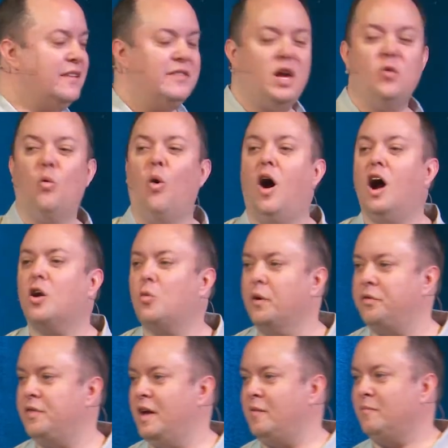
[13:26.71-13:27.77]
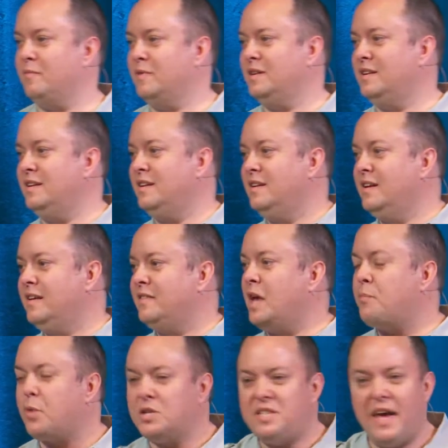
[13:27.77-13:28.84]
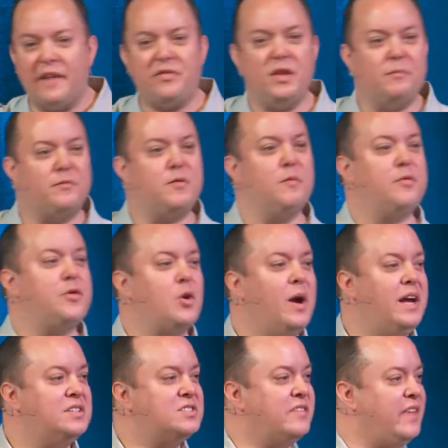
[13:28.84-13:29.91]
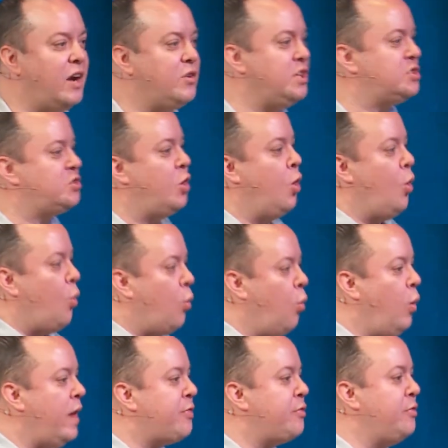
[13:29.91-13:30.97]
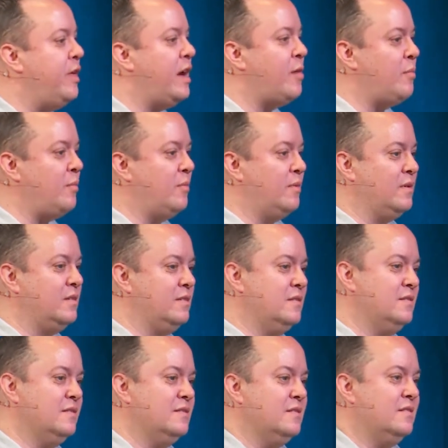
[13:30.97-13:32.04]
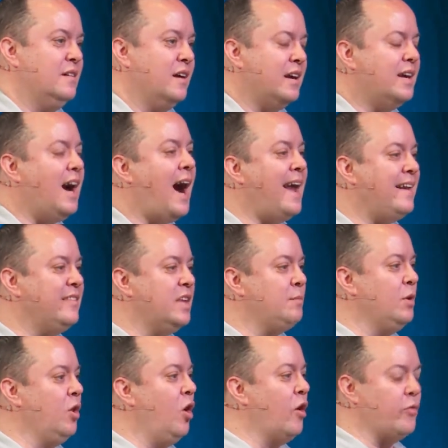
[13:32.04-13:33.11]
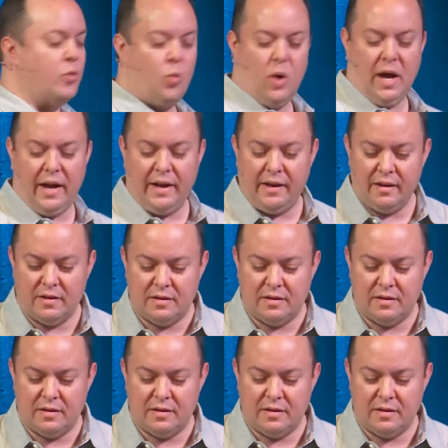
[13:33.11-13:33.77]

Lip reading: They walk with them. They protect them from threats, and they're just with them, guiding them along the way.